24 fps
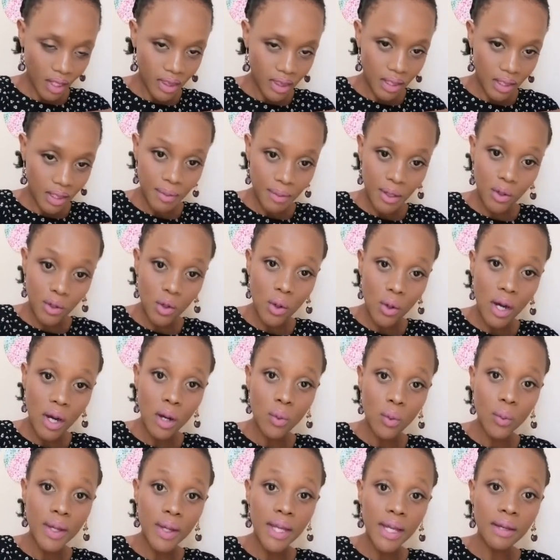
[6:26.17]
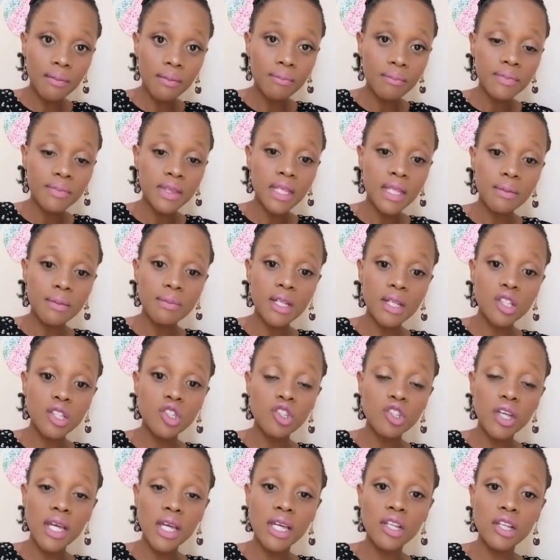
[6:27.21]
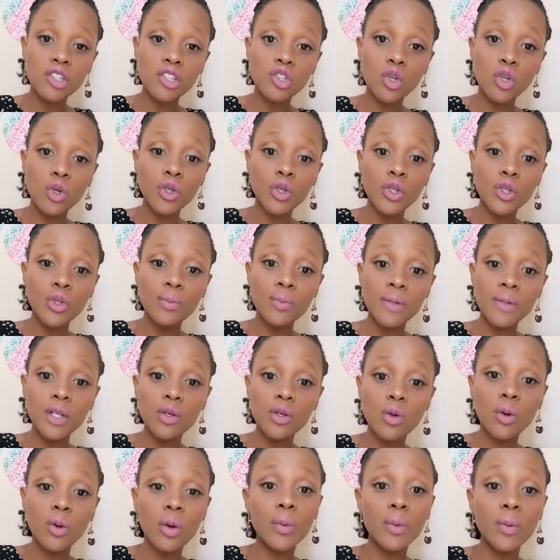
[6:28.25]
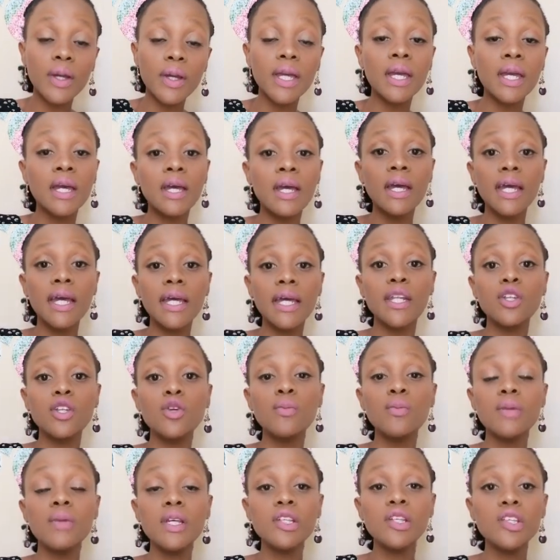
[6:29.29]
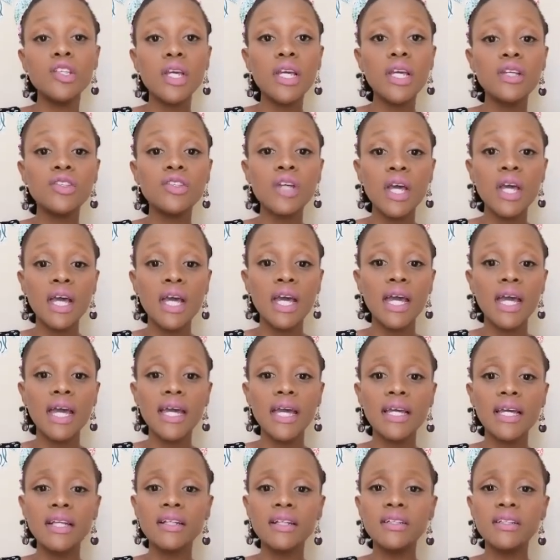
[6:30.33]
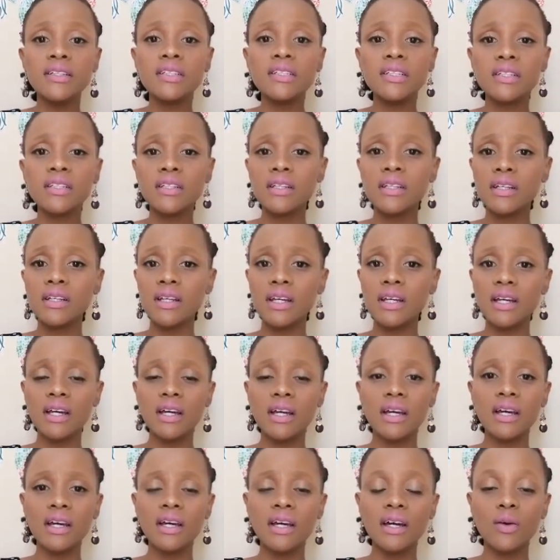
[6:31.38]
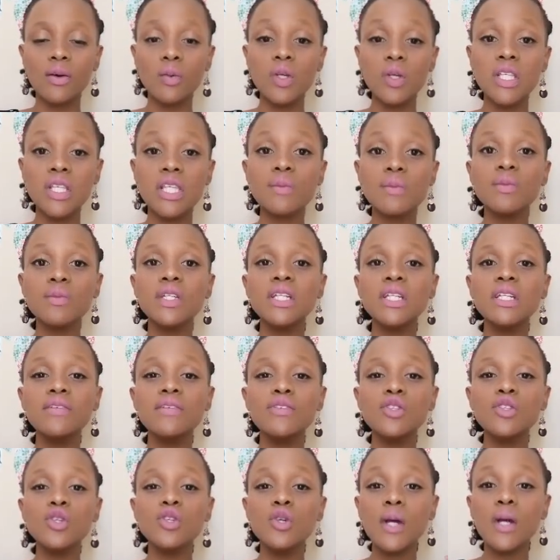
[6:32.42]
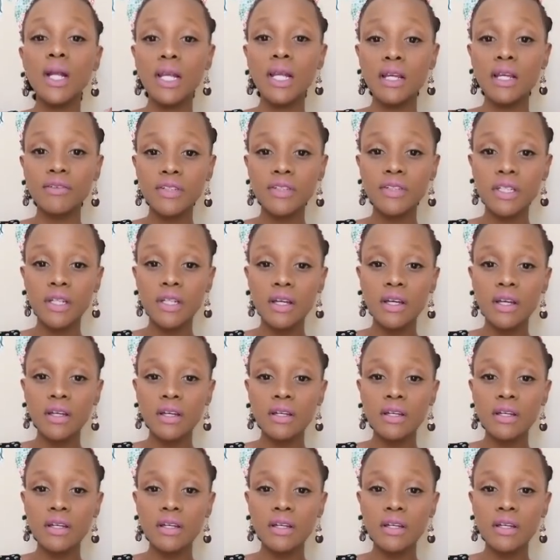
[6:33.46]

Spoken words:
They may go away, they may change, or you may go away and you may change. And when somebody leaves you, you are left